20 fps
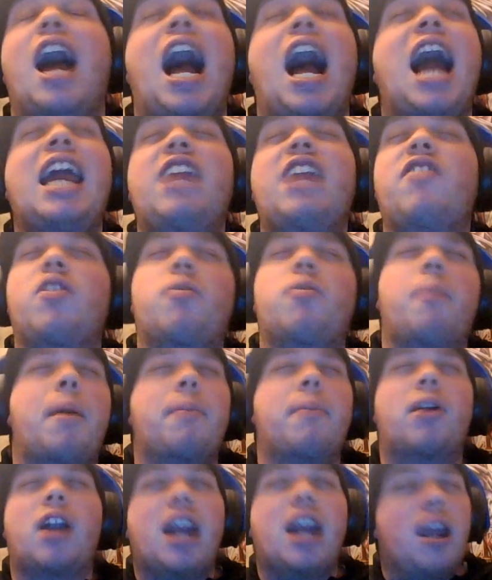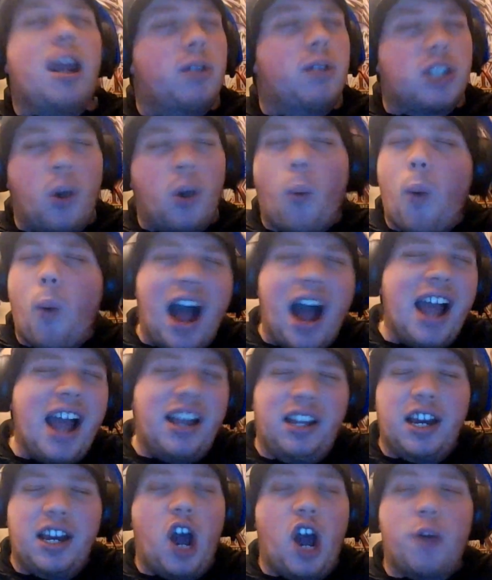I even remember, it was a
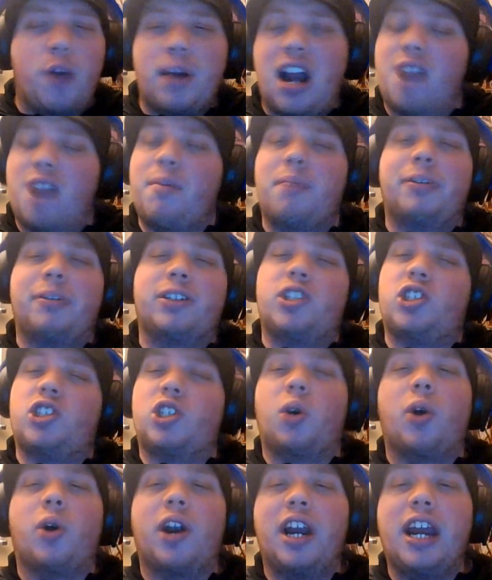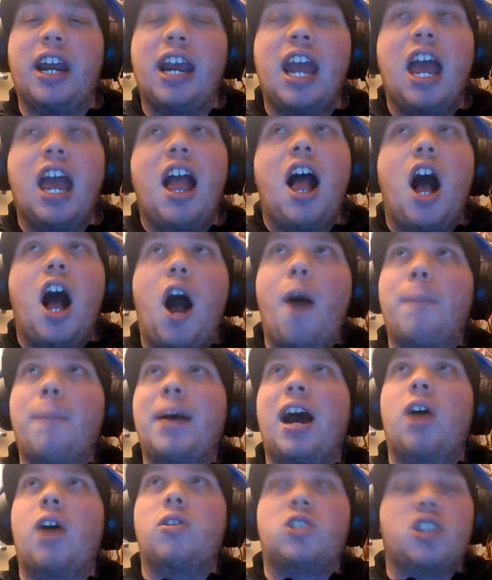while ago, but I remember a story
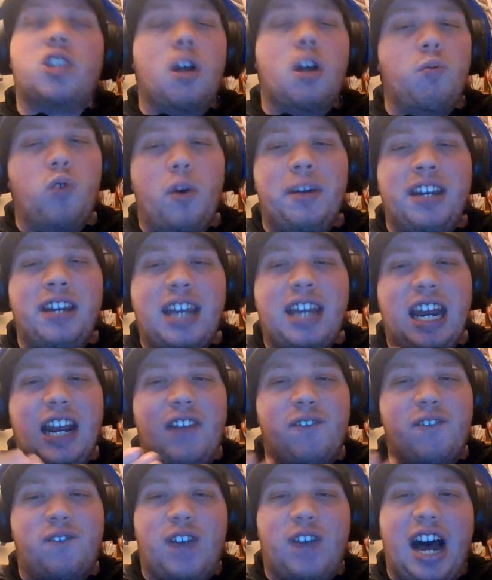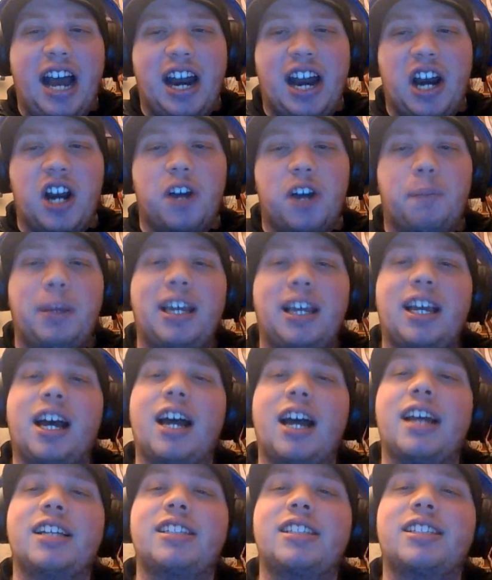about some woman getting fired
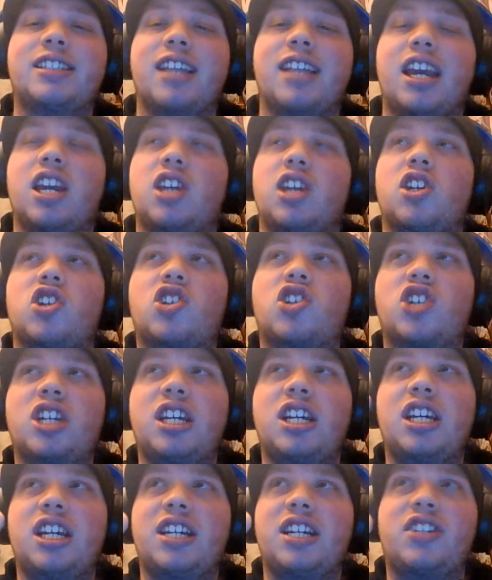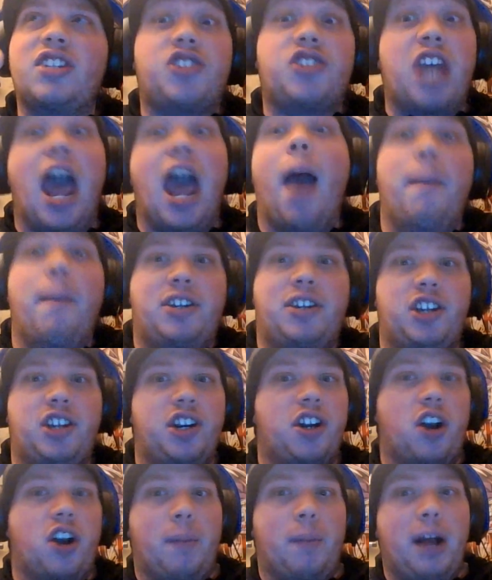because she
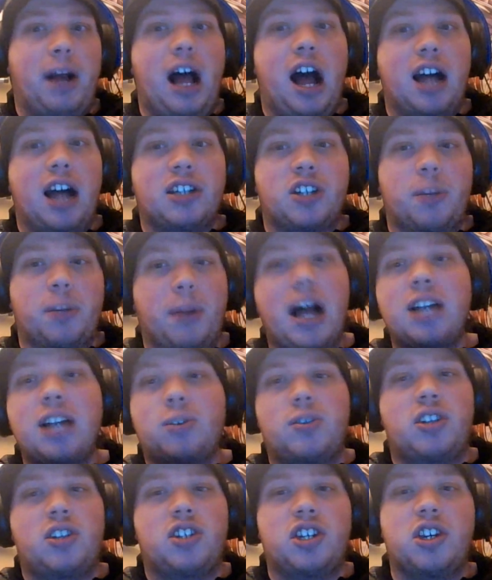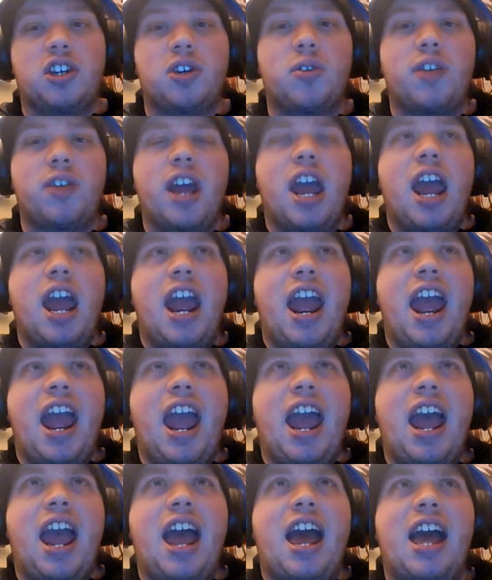tempted her boss. Her boss was a dude,
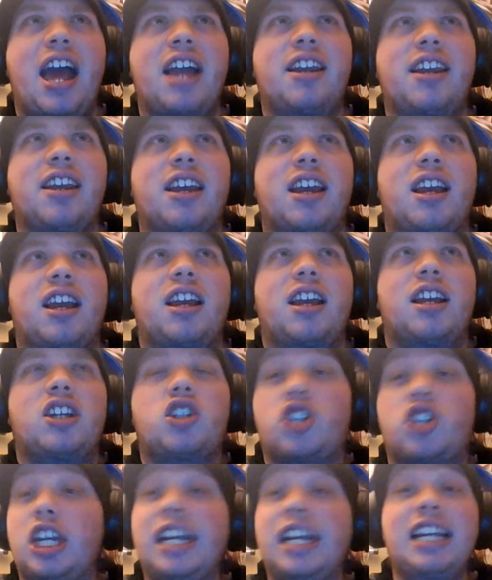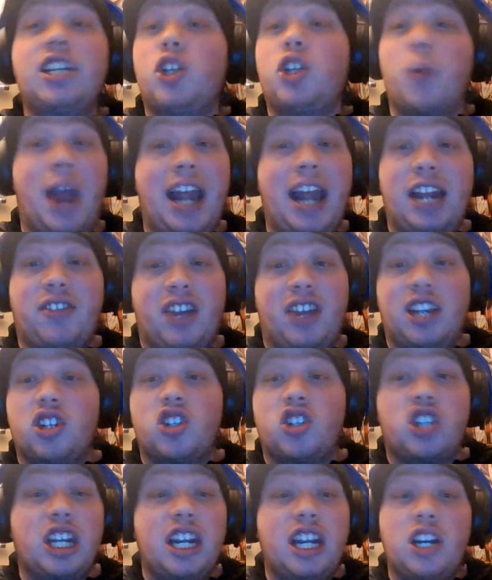and she didn't do anything.
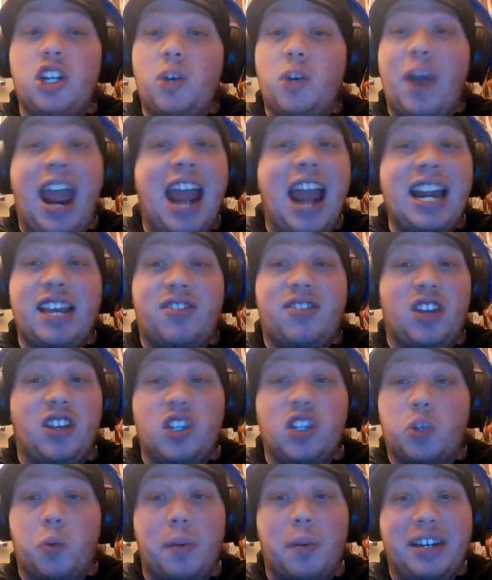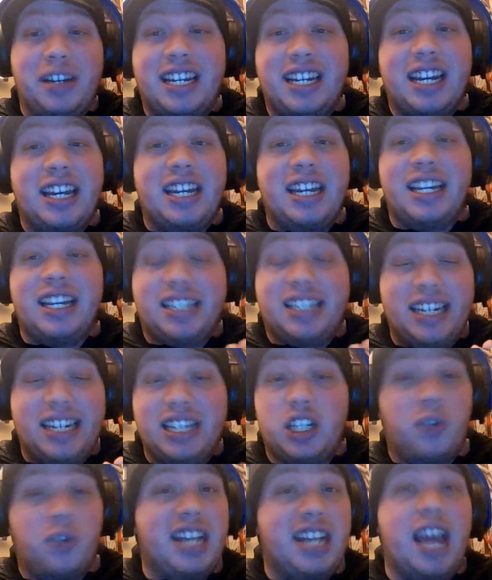She didn't do anything. This woman didn't
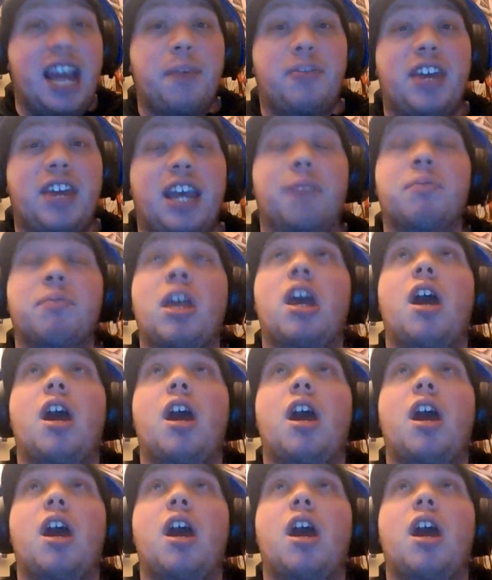do a damn thing.